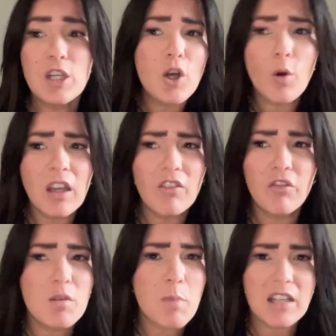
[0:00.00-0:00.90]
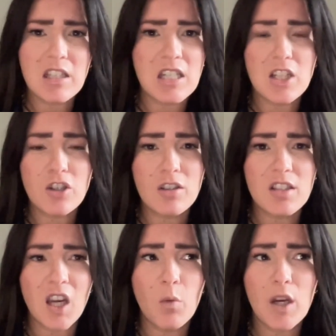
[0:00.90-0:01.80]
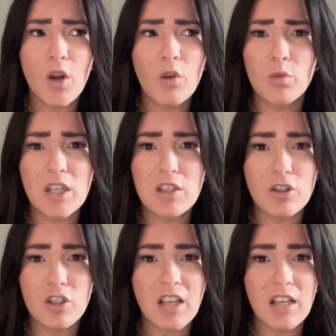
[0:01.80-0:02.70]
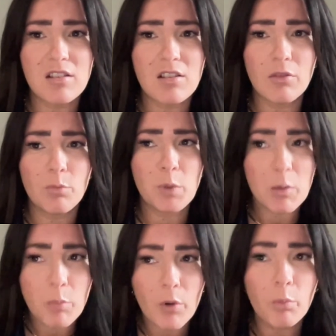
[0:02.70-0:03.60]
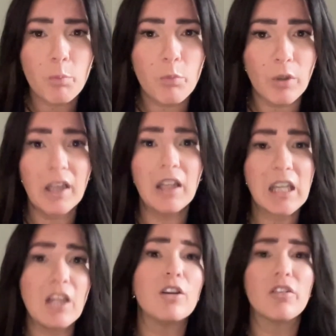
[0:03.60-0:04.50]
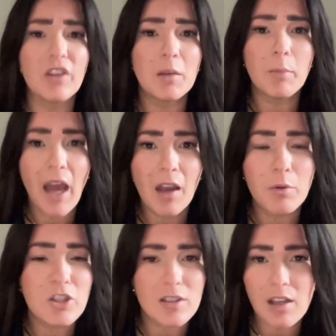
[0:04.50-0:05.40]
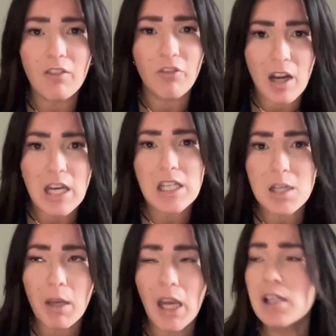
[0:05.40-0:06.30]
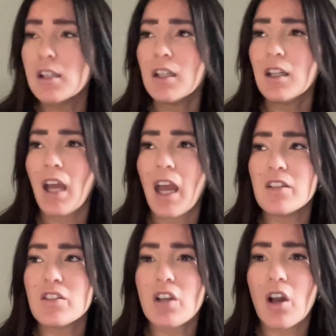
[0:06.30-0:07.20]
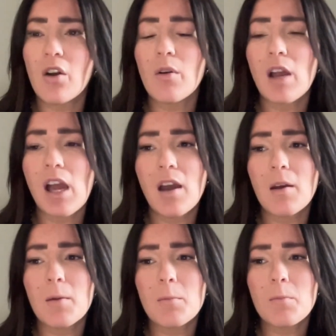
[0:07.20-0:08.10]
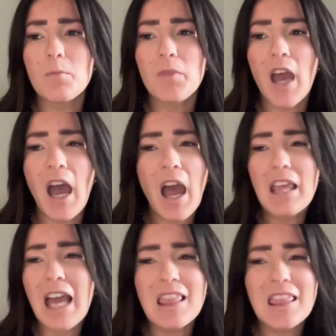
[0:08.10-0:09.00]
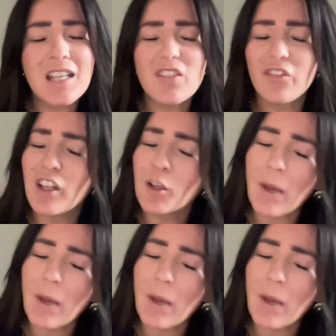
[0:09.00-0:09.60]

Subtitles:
We don't give feedback to teachers, like, we know the research says people will hear feedback, which is, like, funny to me, and so, I think it's